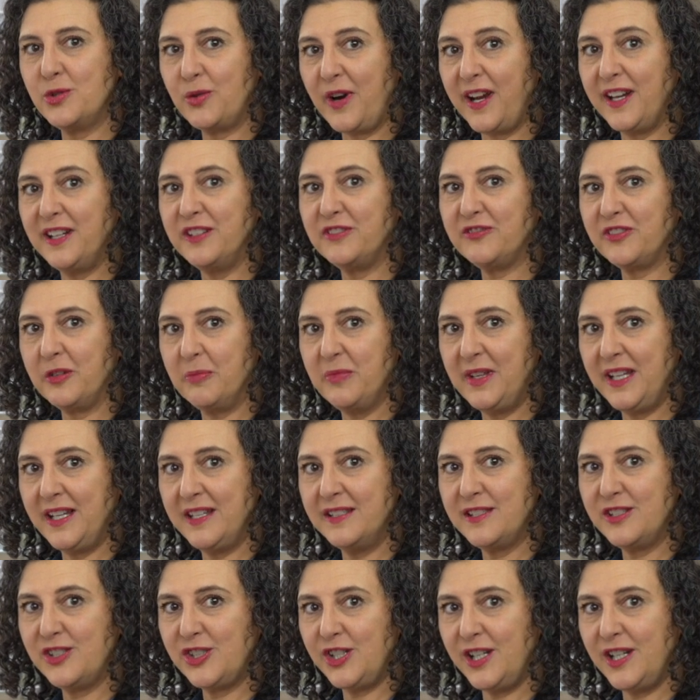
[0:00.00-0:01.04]
drained from
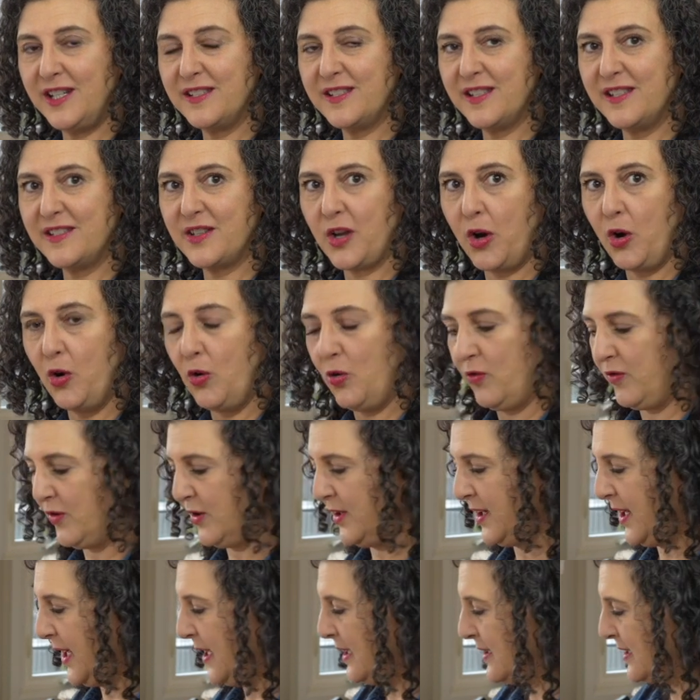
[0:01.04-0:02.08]
these cheeses
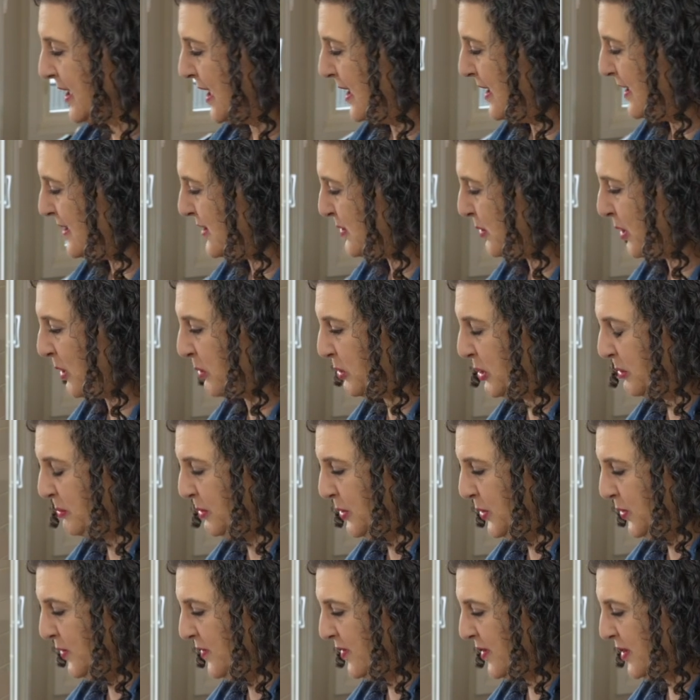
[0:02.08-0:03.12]
overnight. So I'll
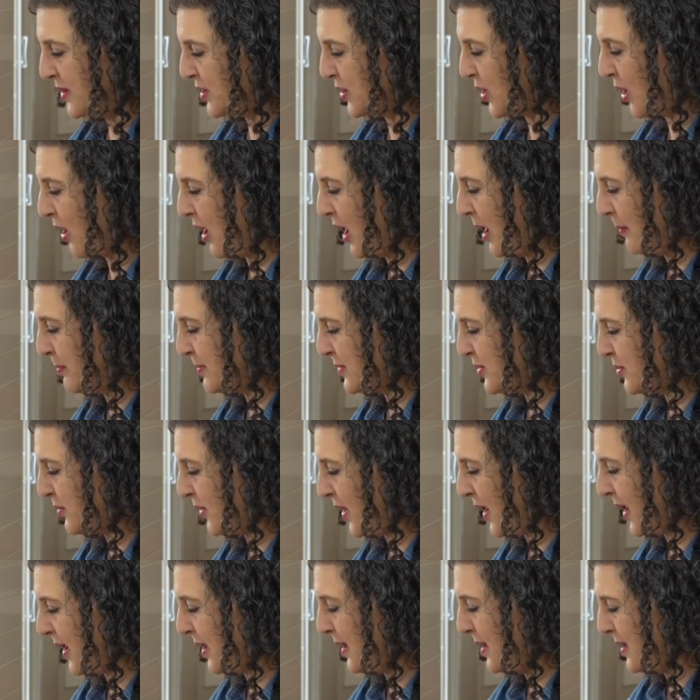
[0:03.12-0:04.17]
remove the top
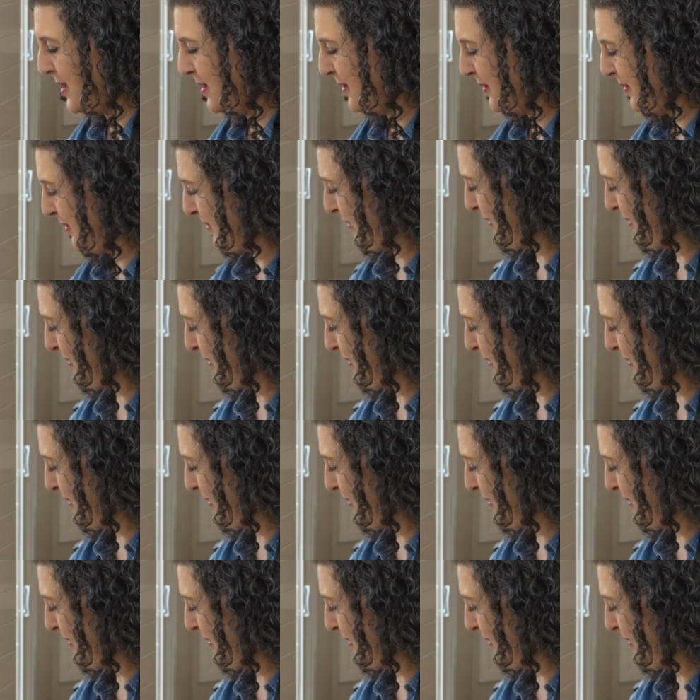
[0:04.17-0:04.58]
tray.